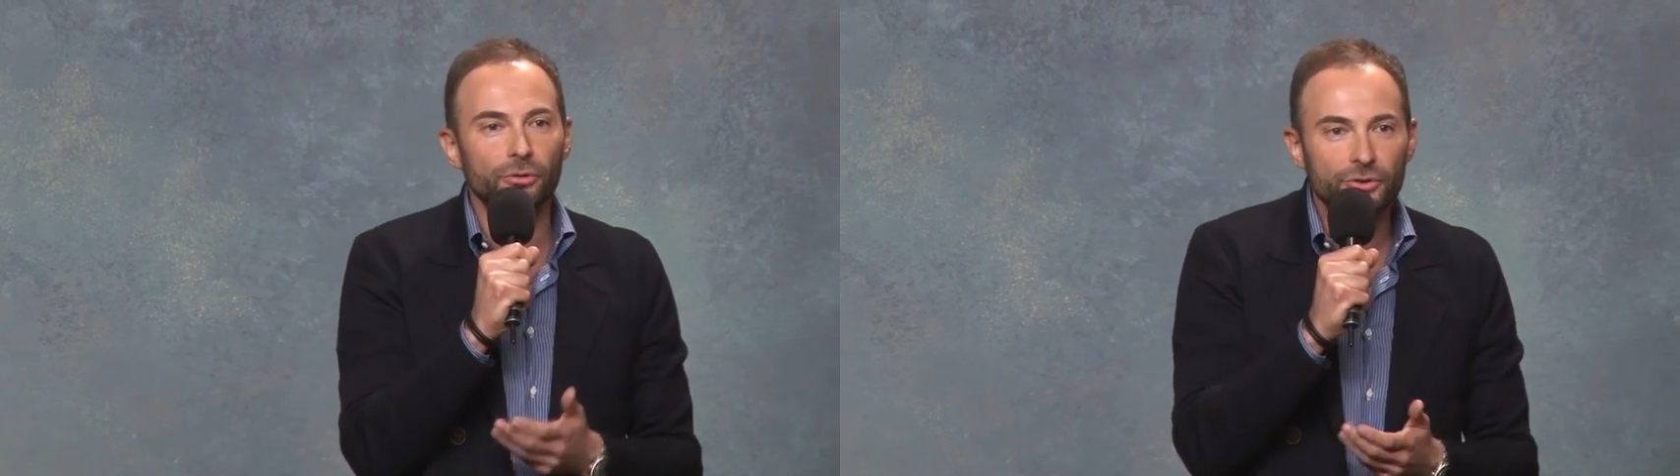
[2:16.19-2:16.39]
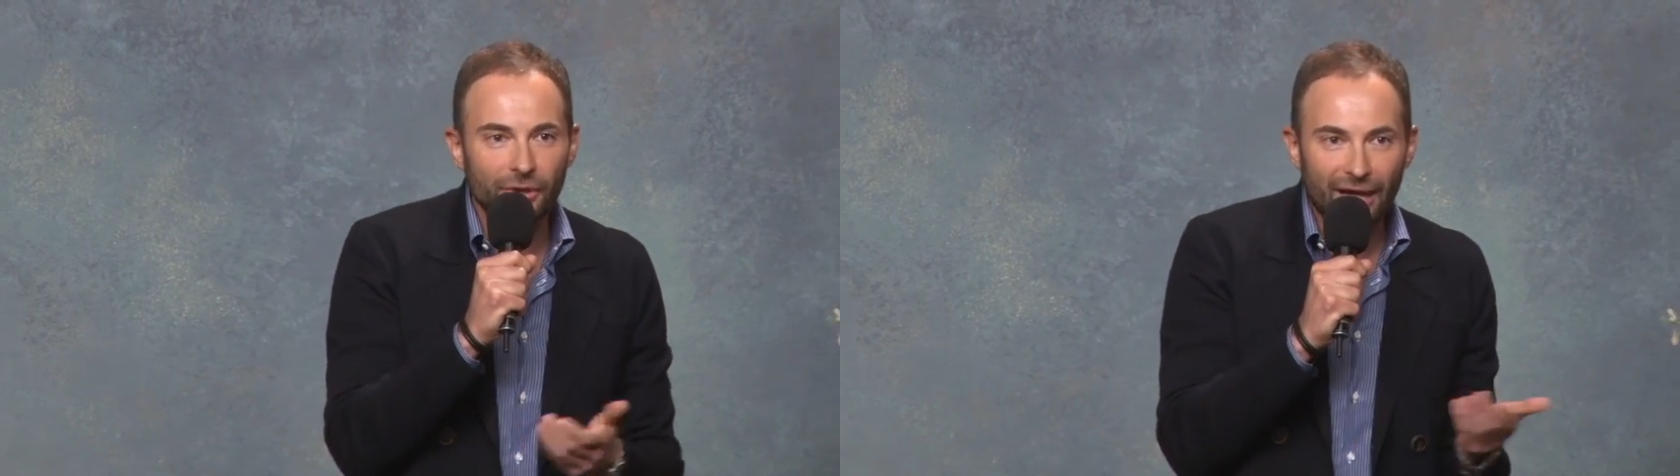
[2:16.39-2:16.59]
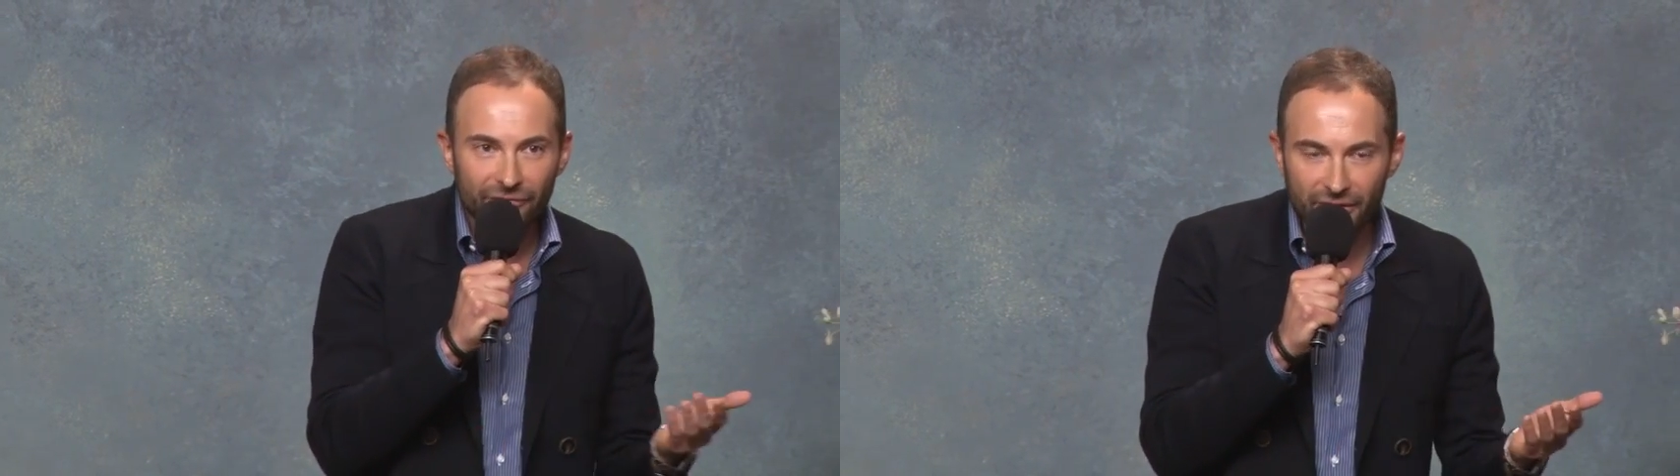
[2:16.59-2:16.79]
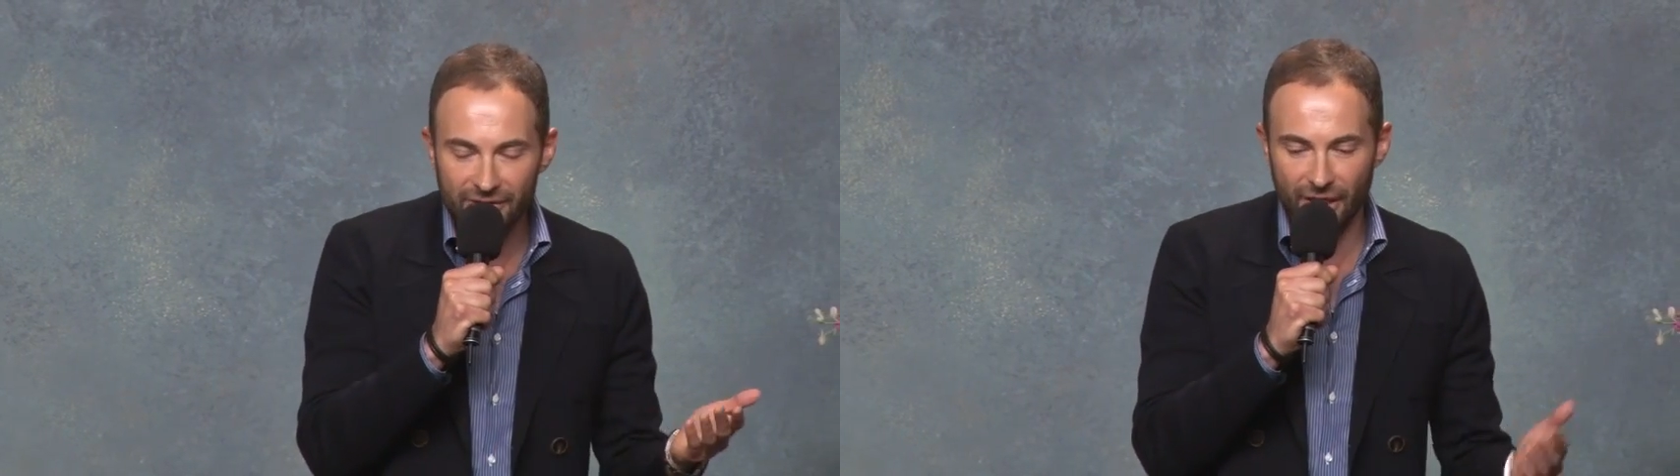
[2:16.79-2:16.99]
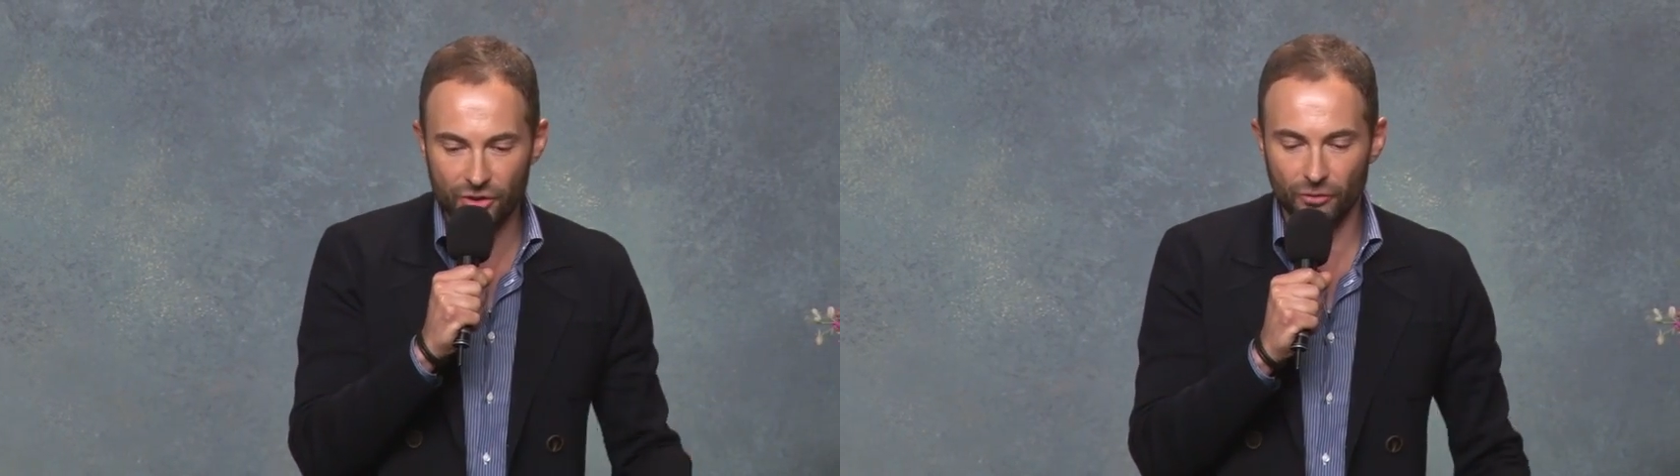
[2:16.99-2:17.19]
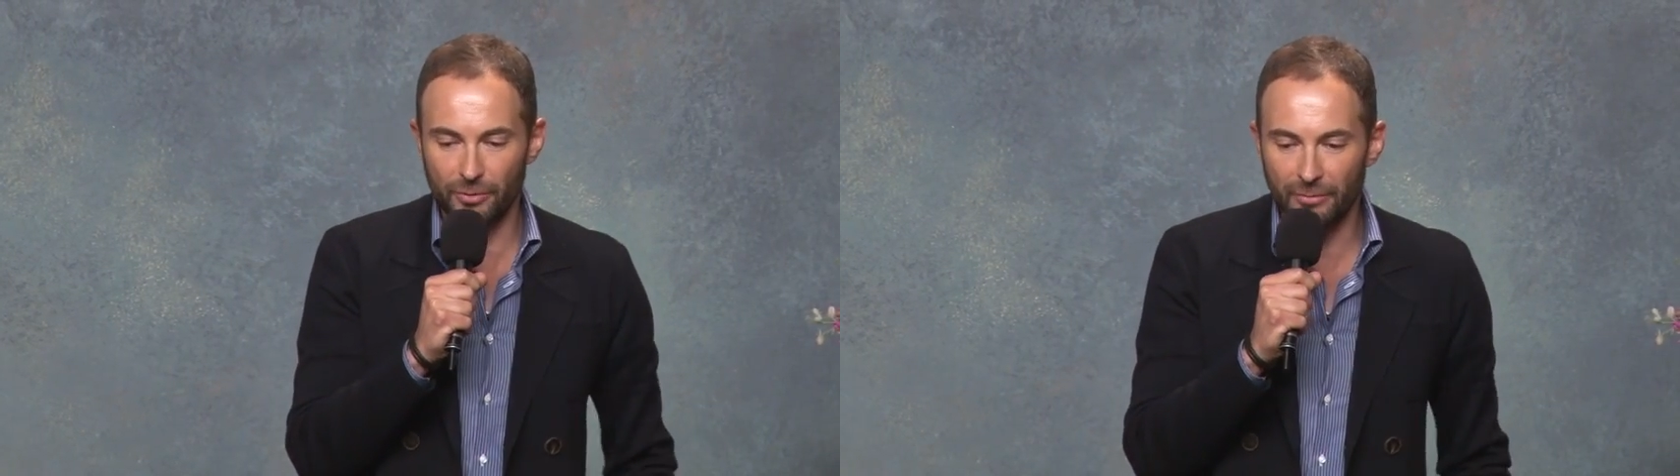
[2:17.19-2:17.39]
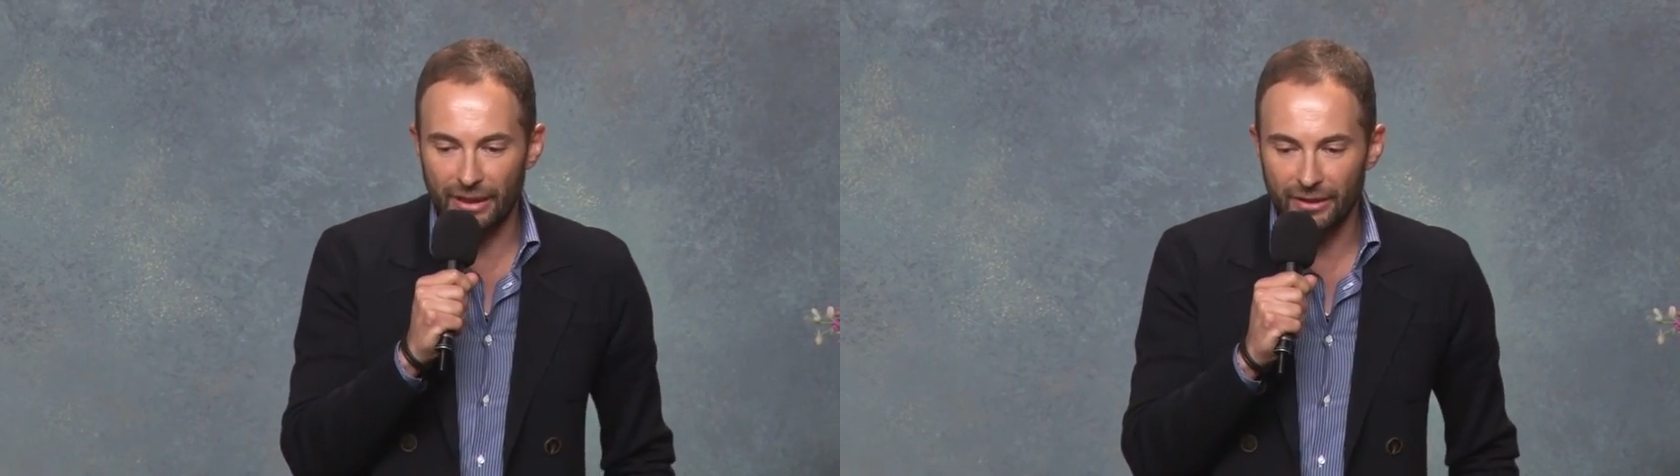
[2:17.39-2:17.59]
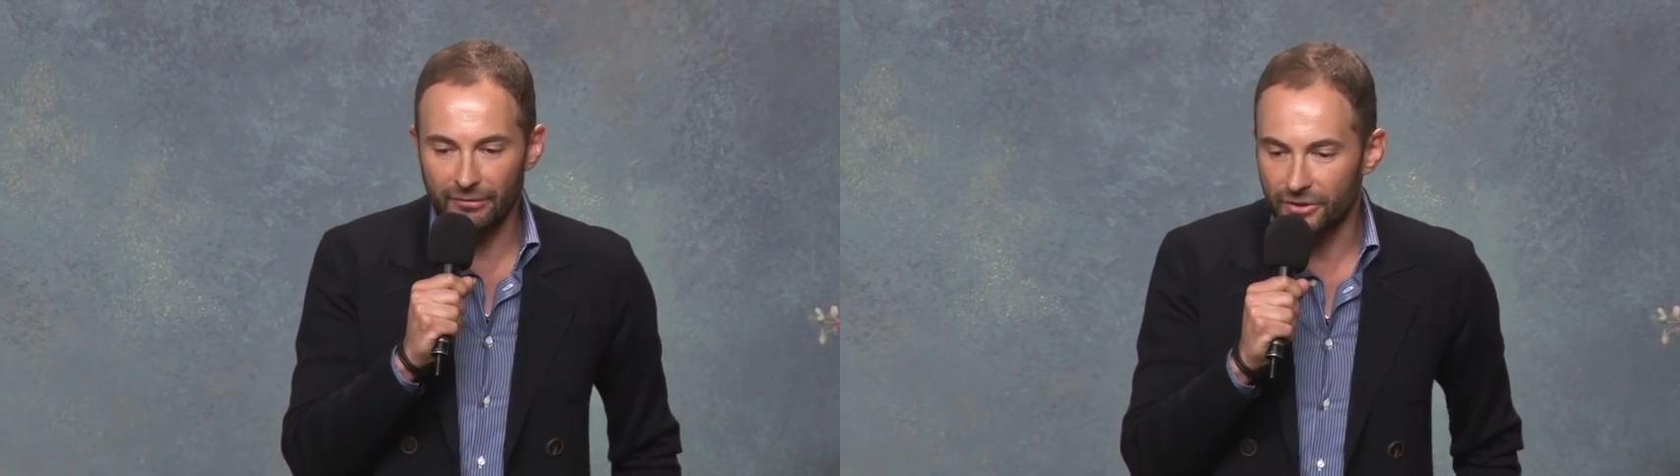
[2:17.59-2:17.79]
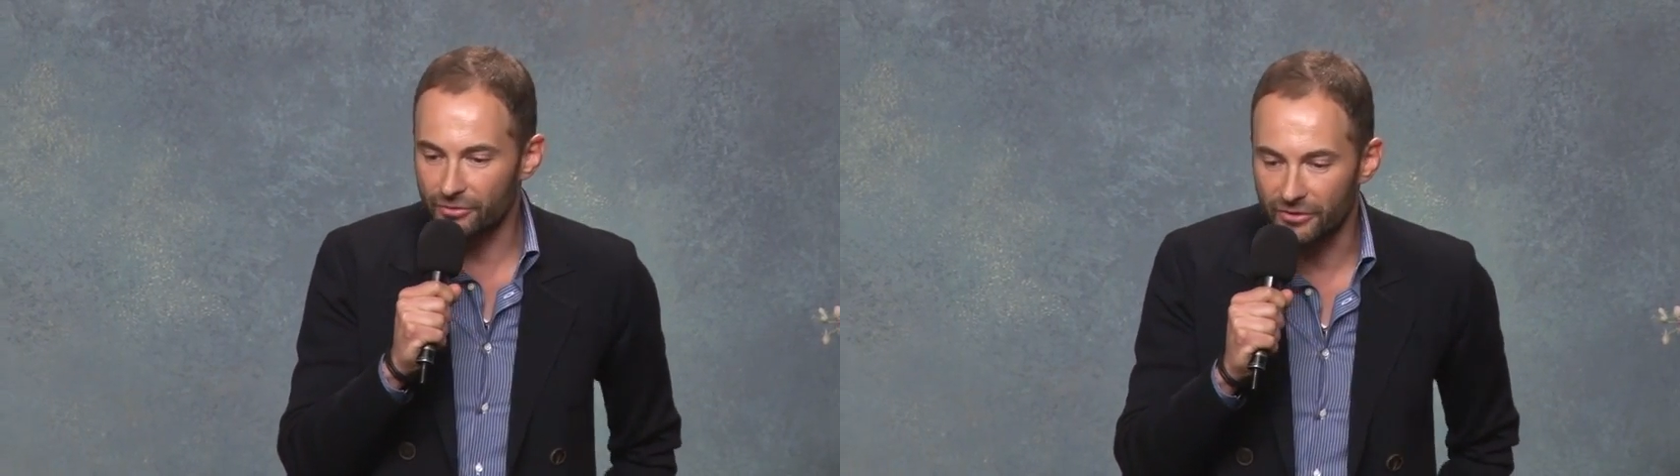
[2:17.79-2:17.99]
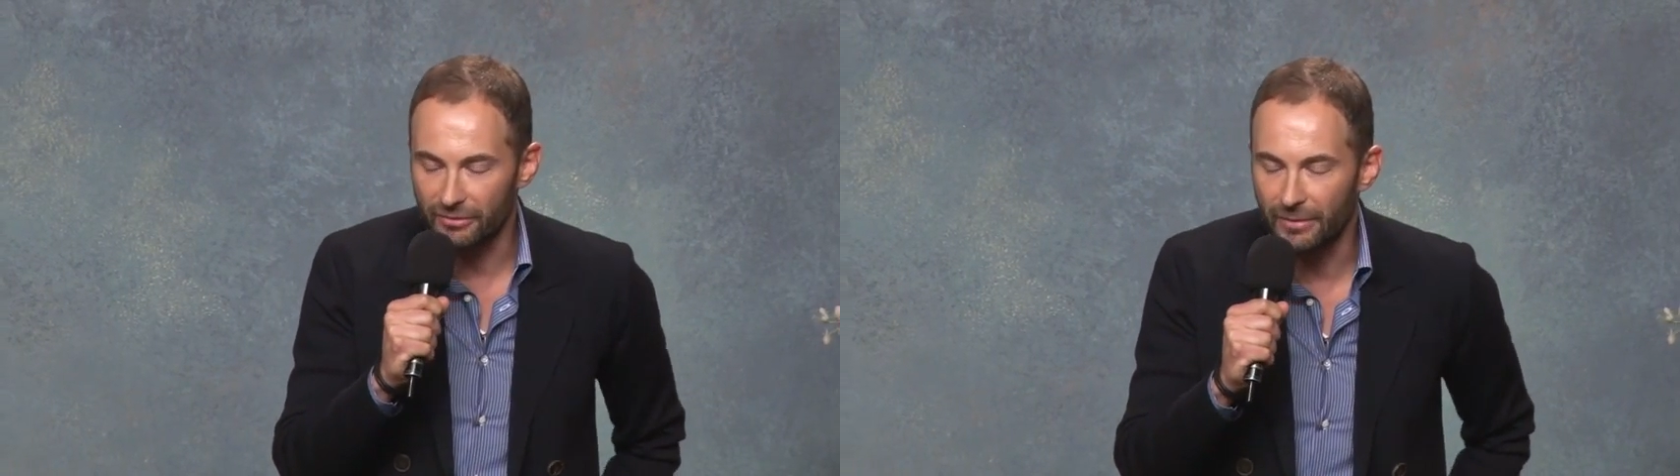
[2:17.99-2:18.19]
also after a session with Mary,
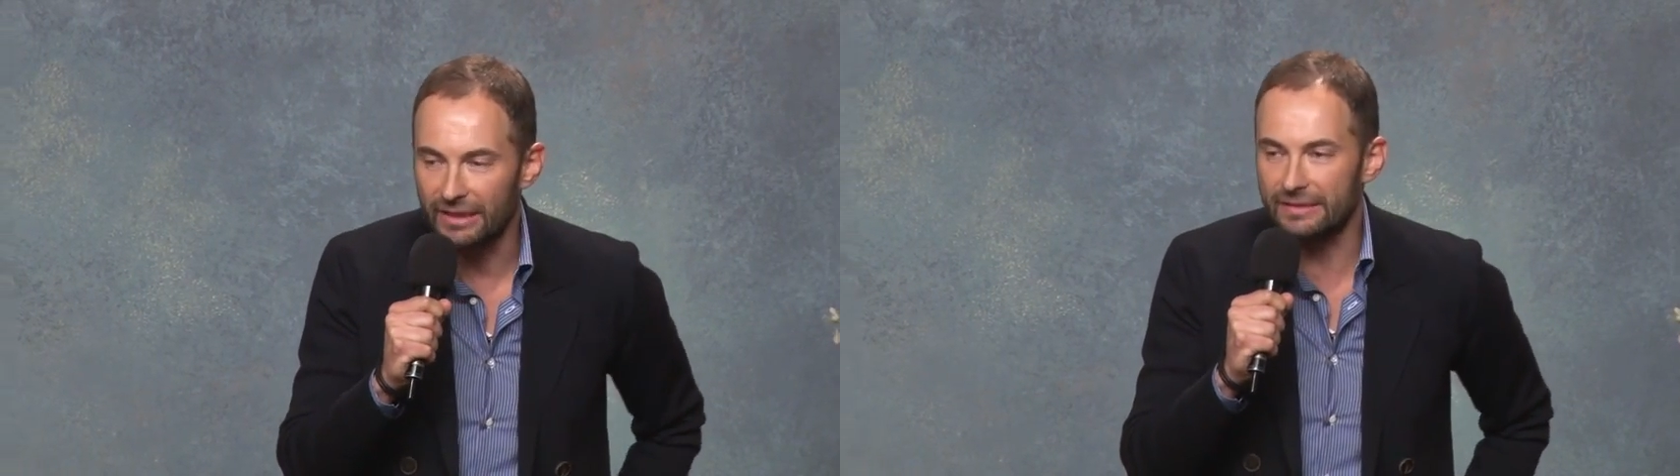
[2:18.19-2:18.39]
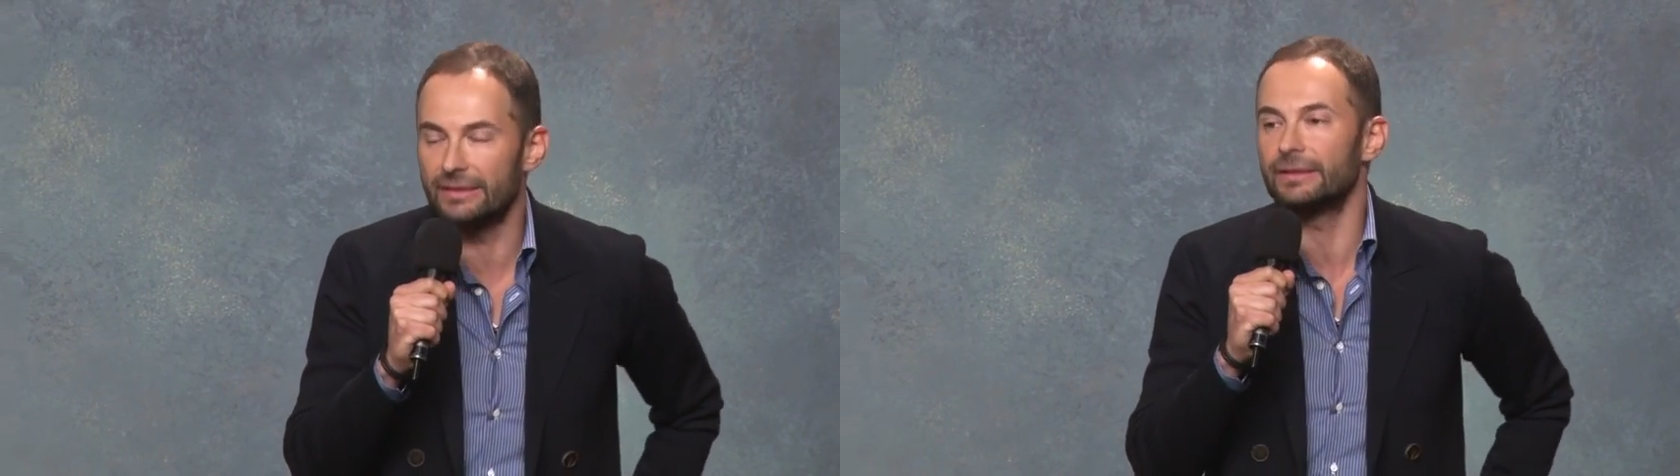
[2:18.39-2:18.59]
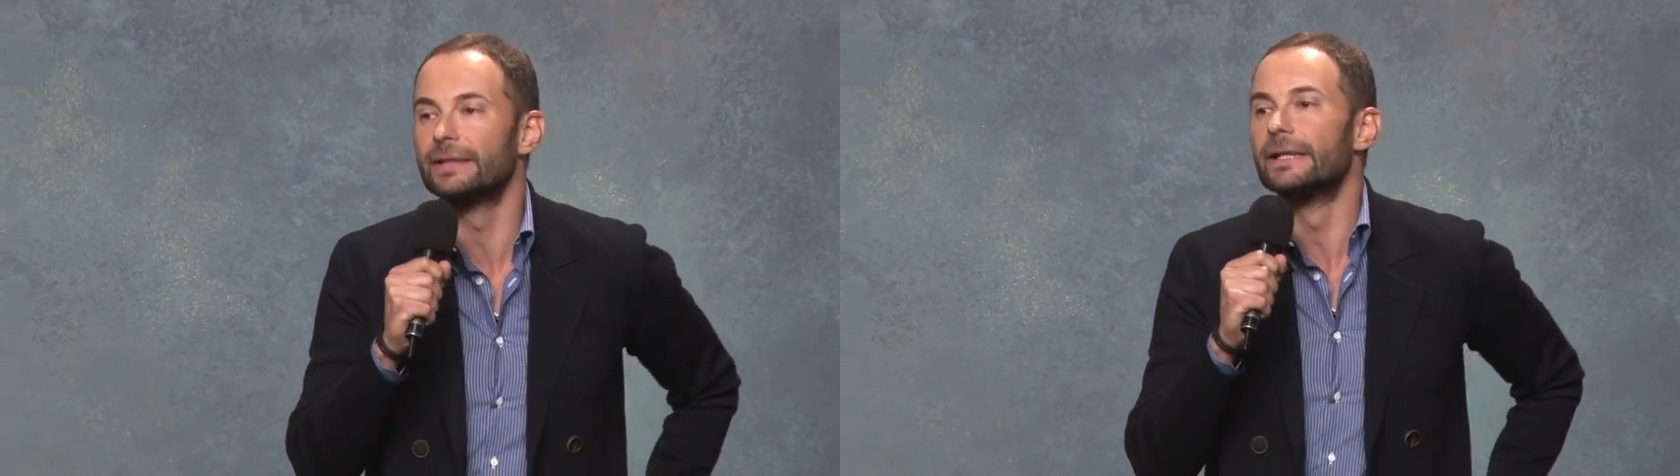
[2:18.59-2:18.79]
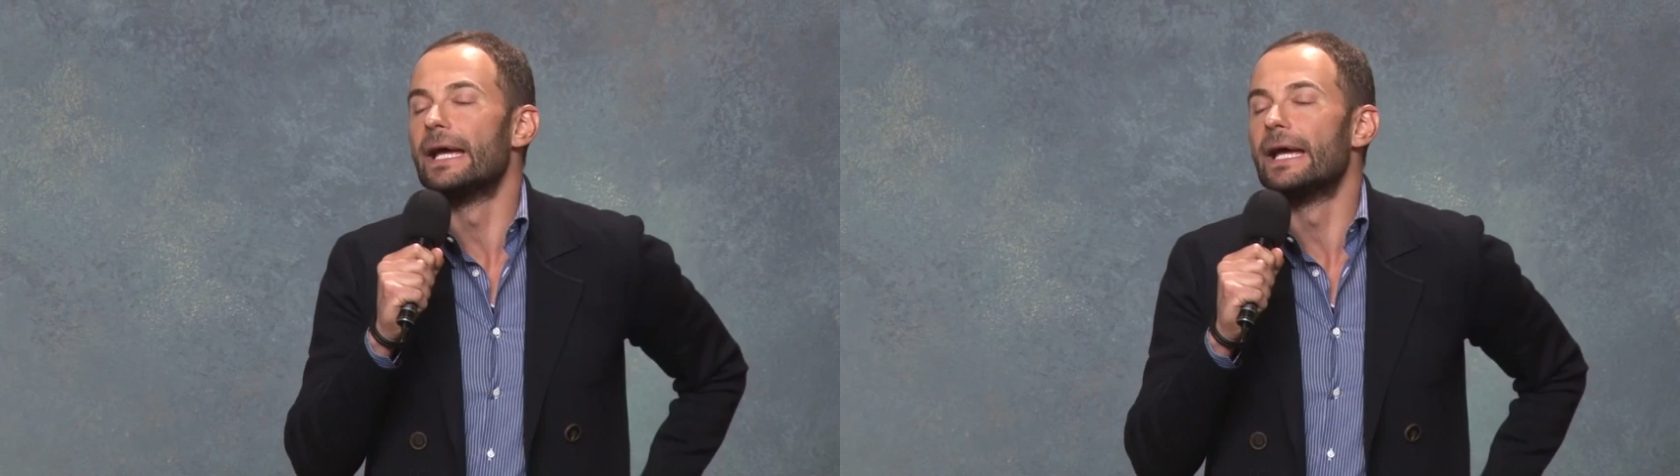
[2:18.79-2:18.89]
which was amazing.